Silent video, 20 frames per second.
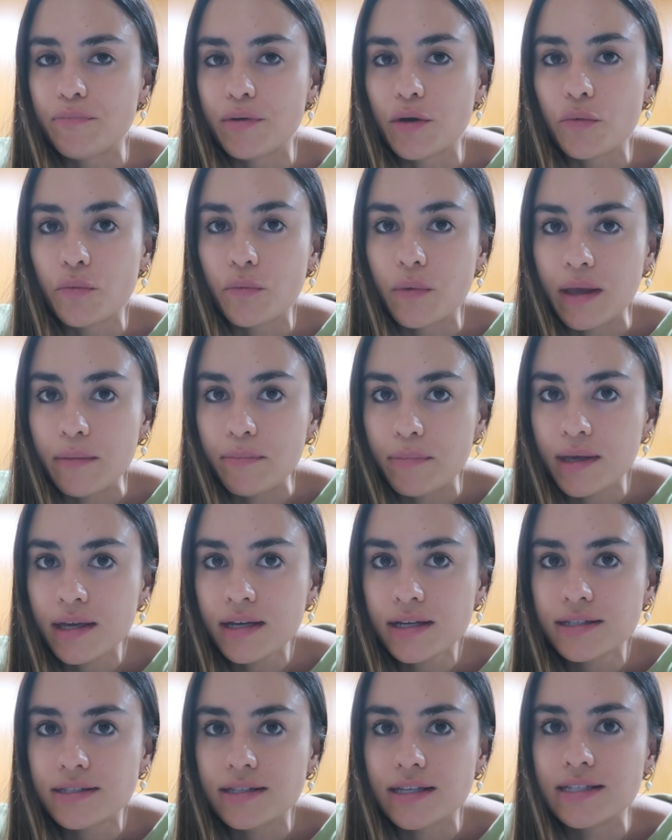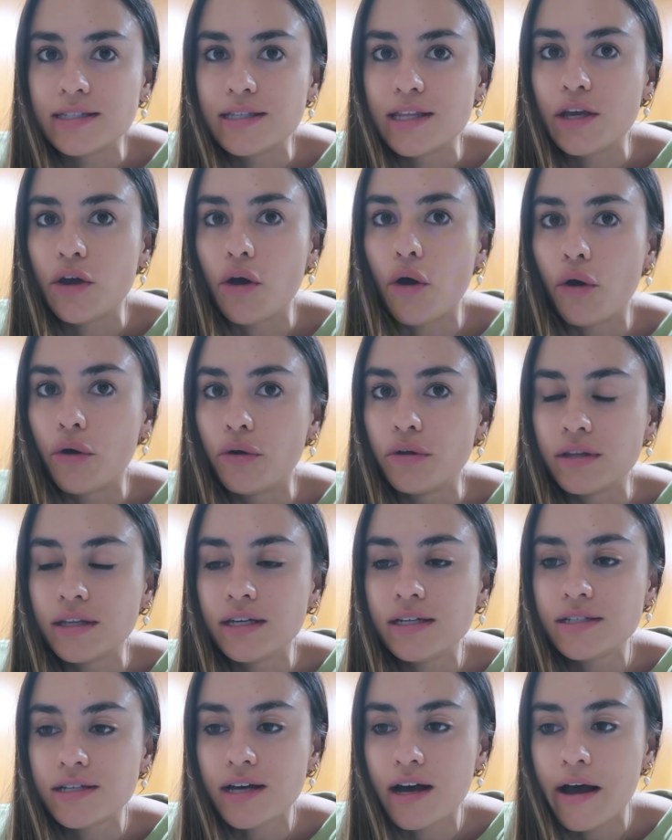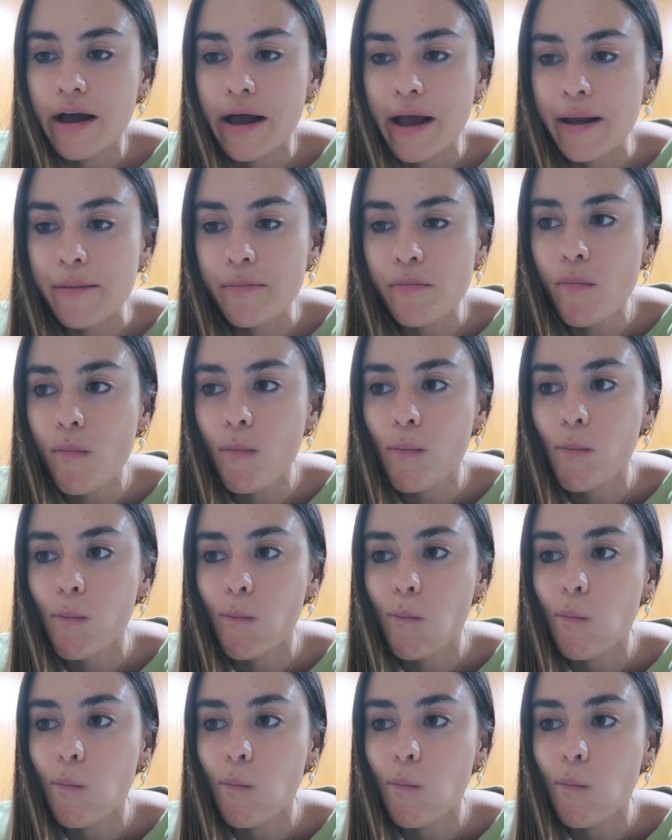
But Wheat Bix is the only time